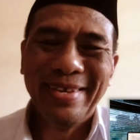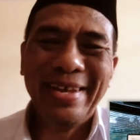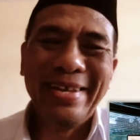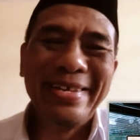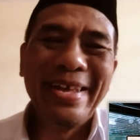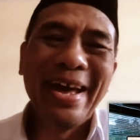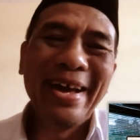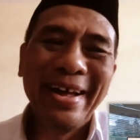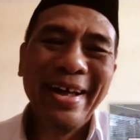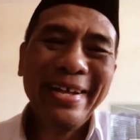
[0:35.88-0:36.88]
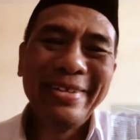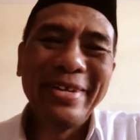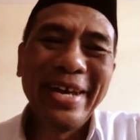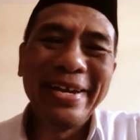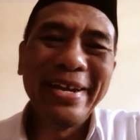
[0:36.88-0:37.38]
Yeah,
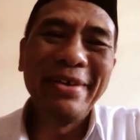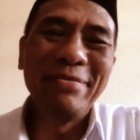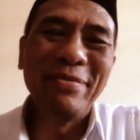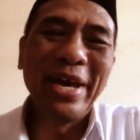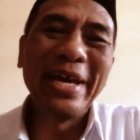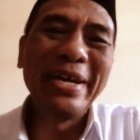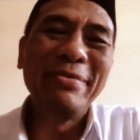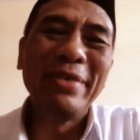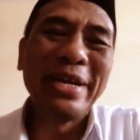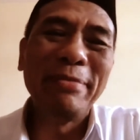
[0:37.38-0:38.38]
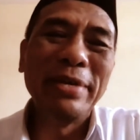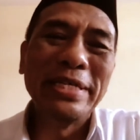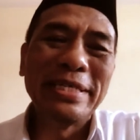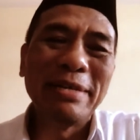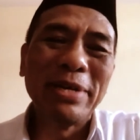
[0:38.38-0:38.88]
today really very
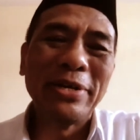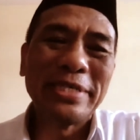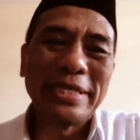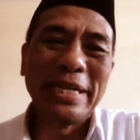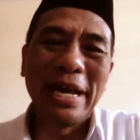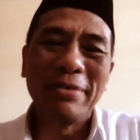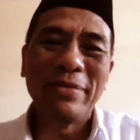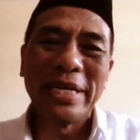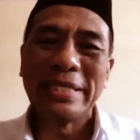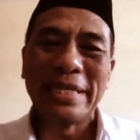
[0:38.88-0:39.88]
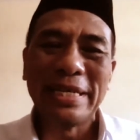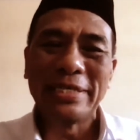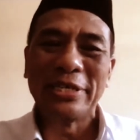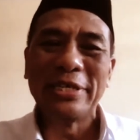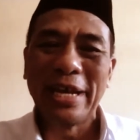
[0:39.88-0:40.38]
busy because in every
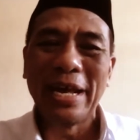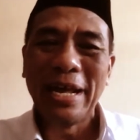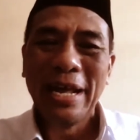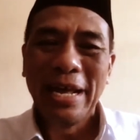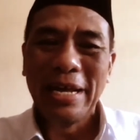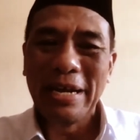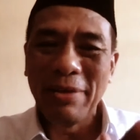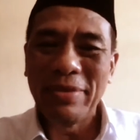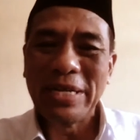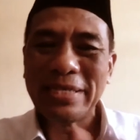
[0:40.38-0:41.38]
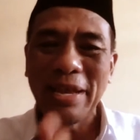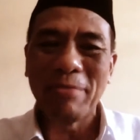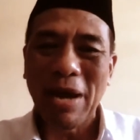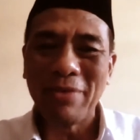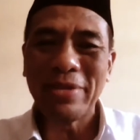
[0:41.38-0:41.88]
season, in every
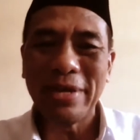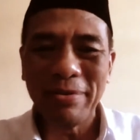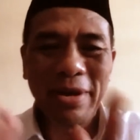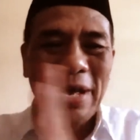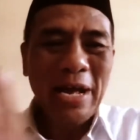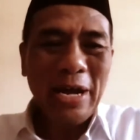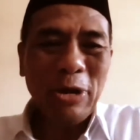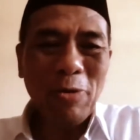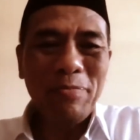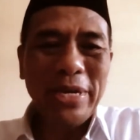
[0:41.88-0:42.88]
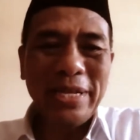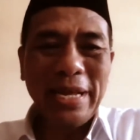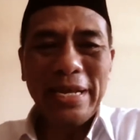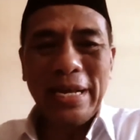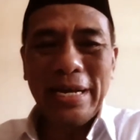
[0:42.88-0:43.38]
step after
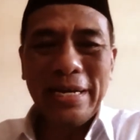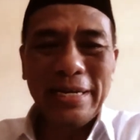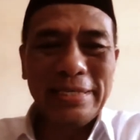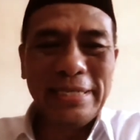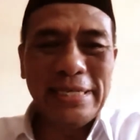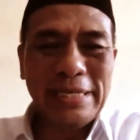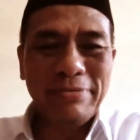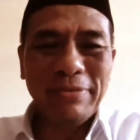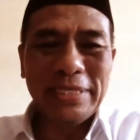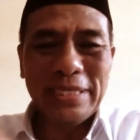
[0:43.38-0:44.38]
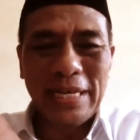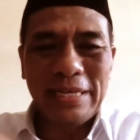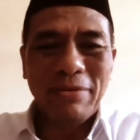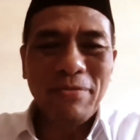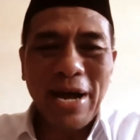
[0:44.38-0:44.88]
completing
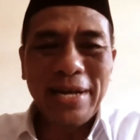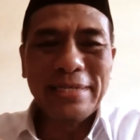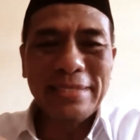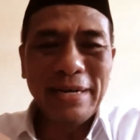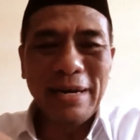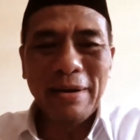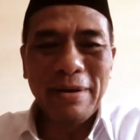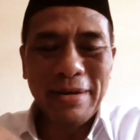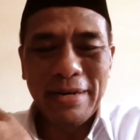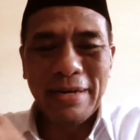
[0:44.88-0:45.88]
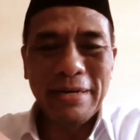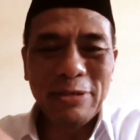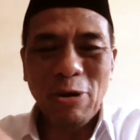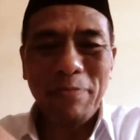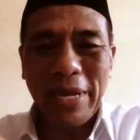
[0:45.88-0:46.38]
the one
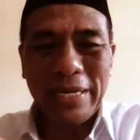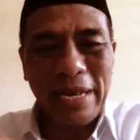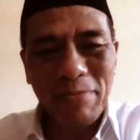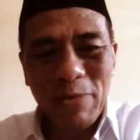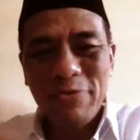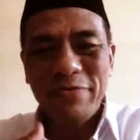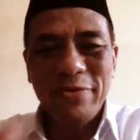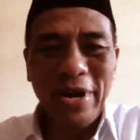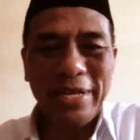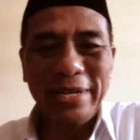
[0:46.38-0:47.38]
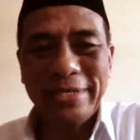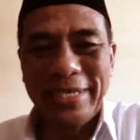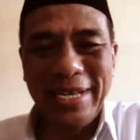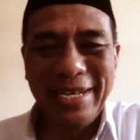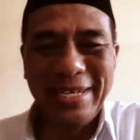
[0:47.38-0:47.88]
topic, then move to others.